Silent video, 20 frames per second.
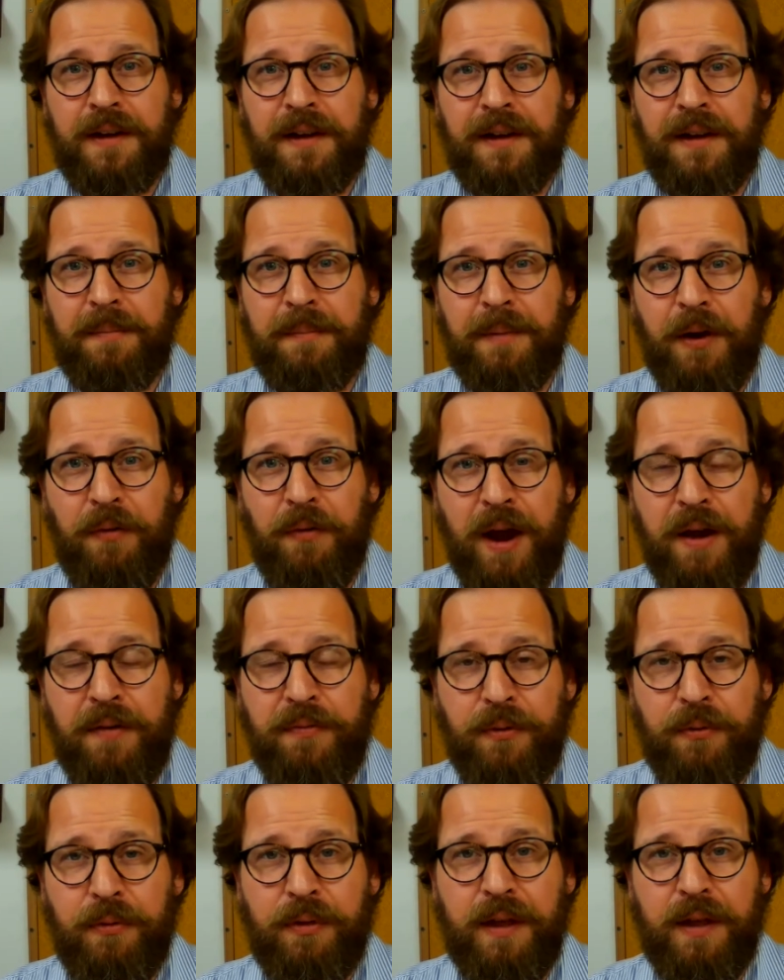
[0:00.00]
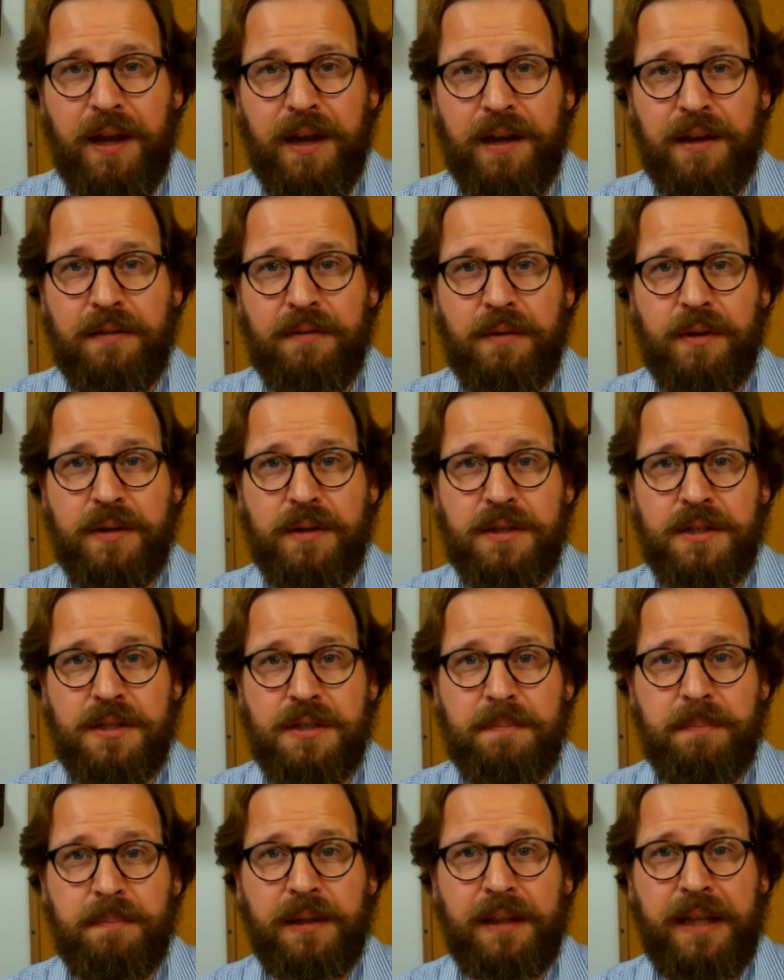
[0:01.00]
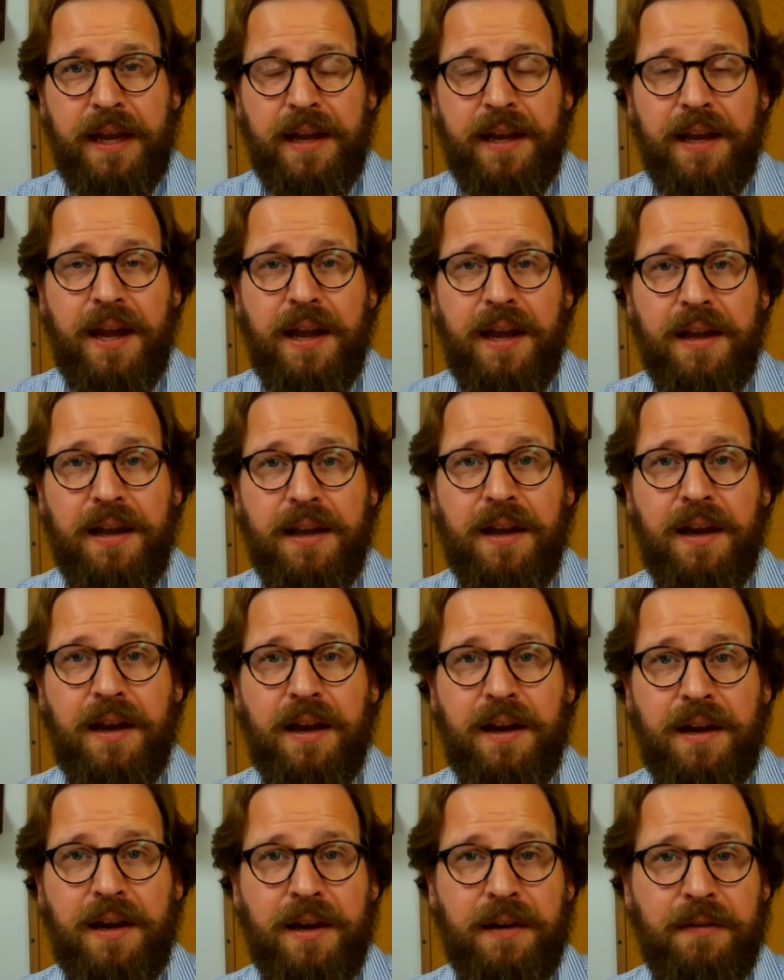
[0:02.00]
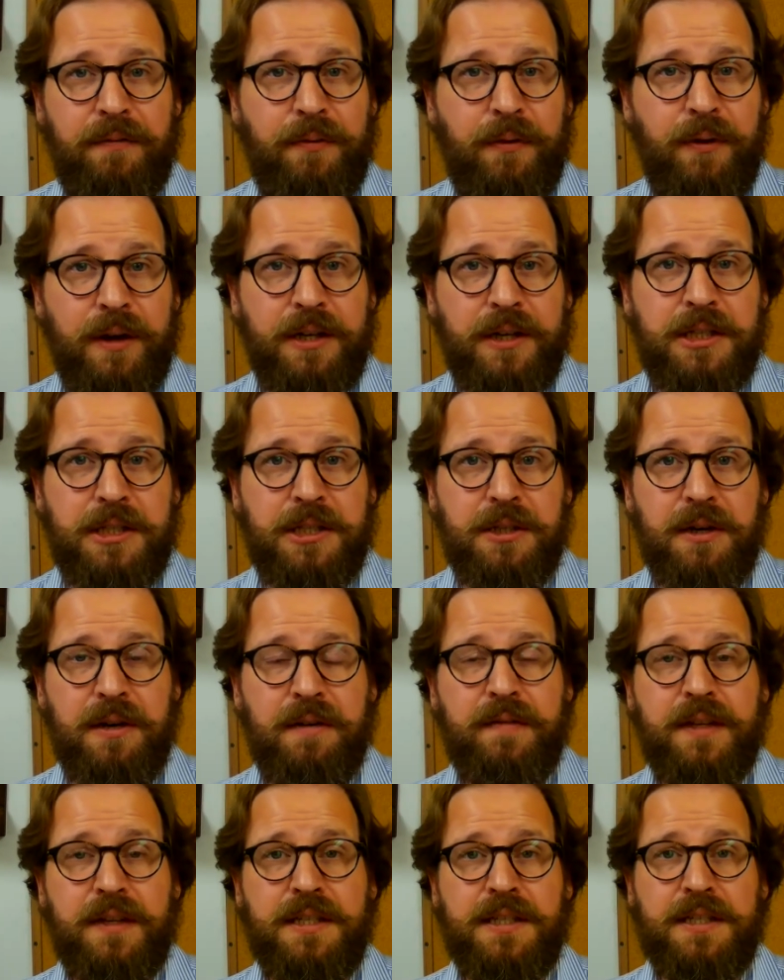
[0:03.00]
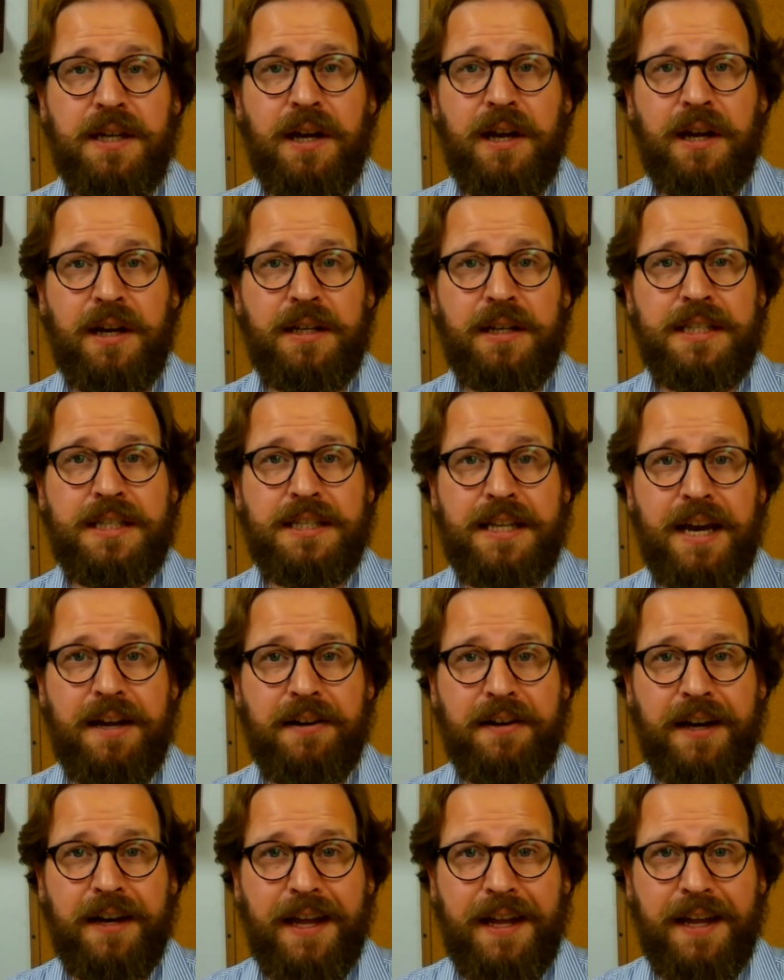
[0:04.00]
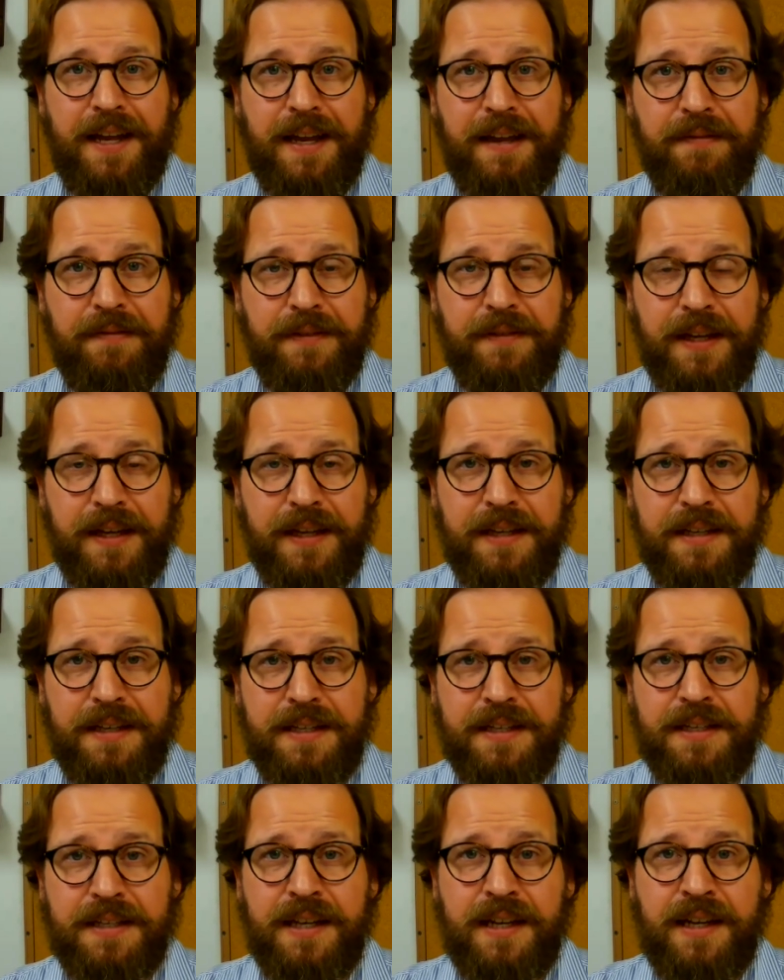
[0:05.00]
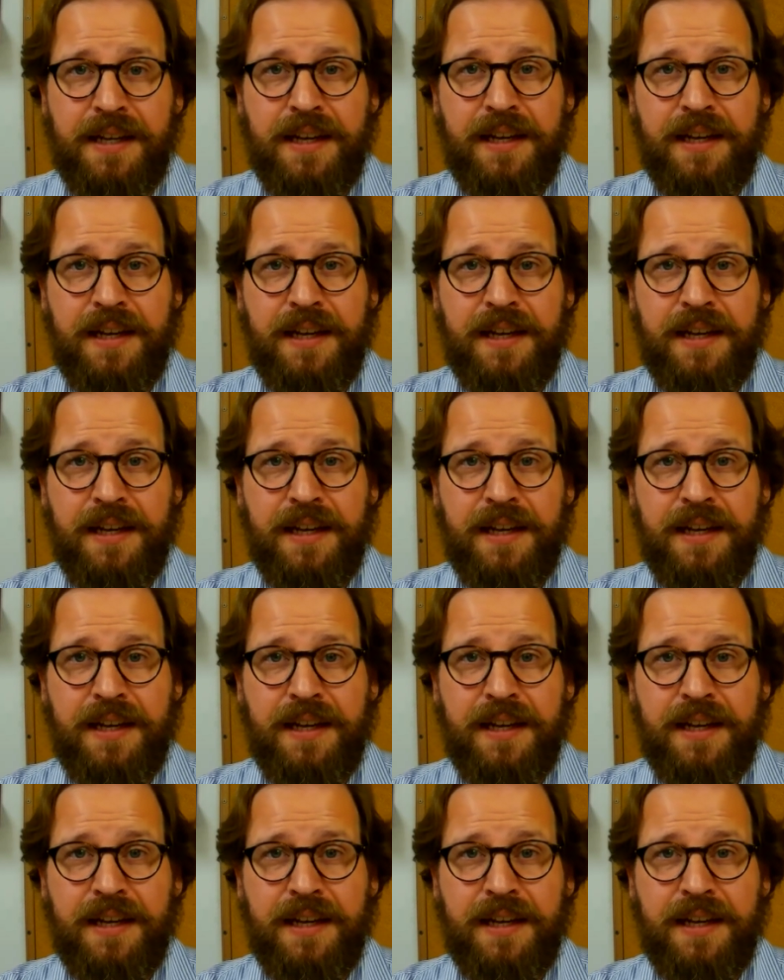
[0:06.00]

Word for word: Uh, my wife Ruth Ann was playing uh, for a service on Saturday evenings,